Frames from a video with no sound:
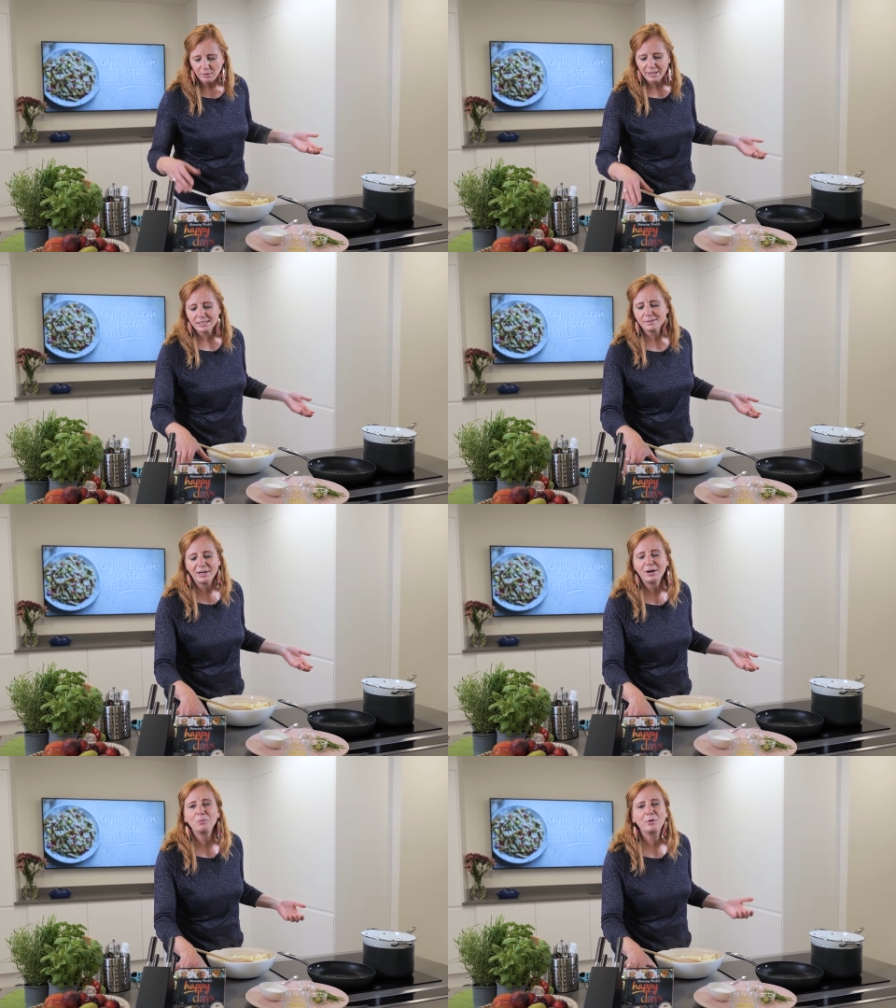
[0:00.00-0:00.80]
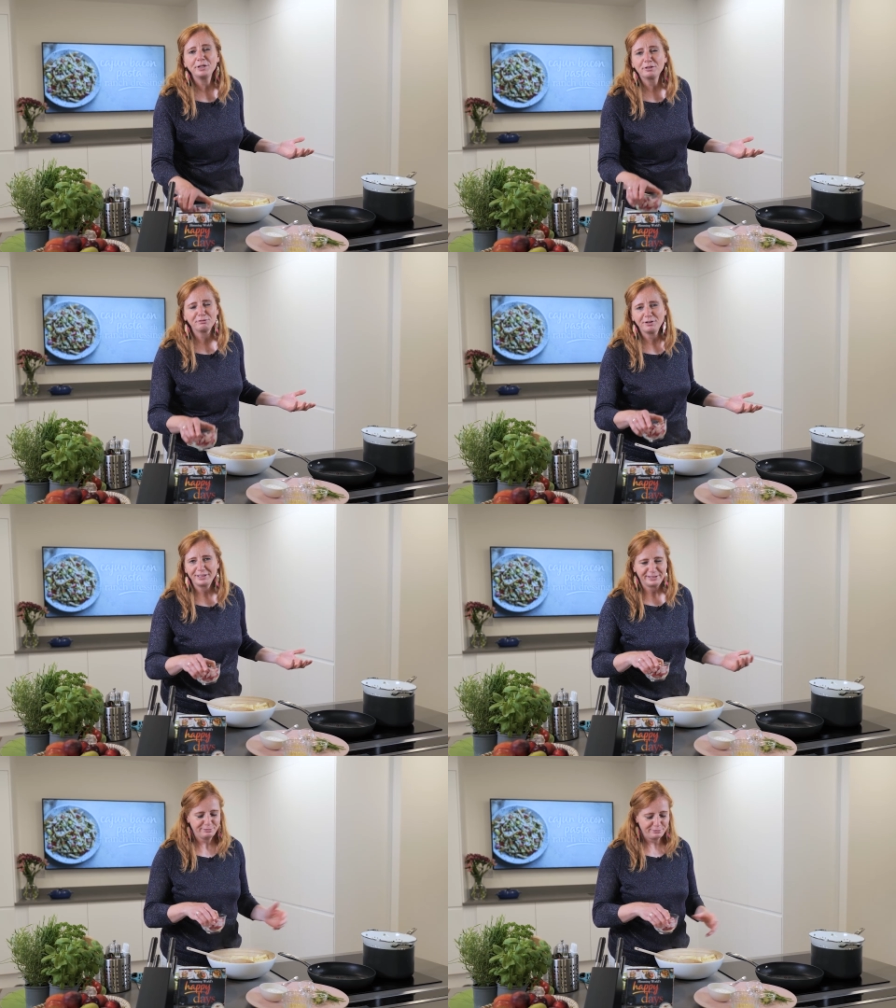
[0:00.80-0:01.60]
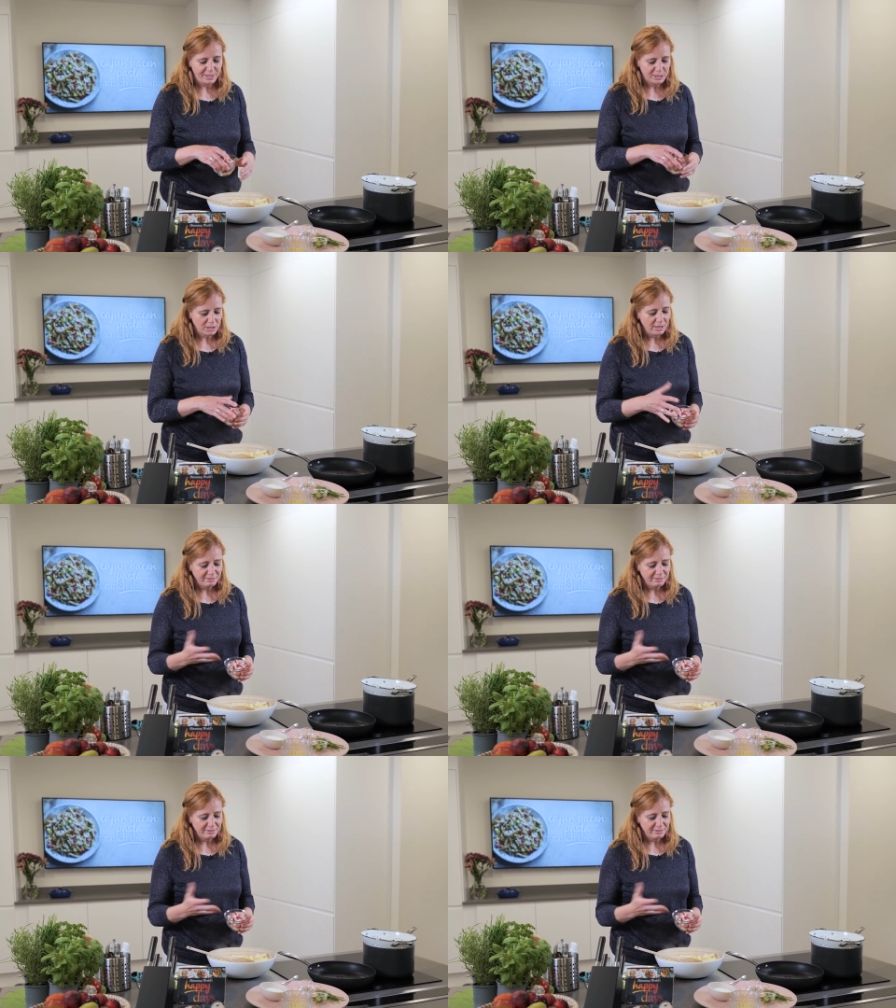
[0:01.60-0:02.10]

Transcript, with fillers: know, it's about what you can find in the fridge.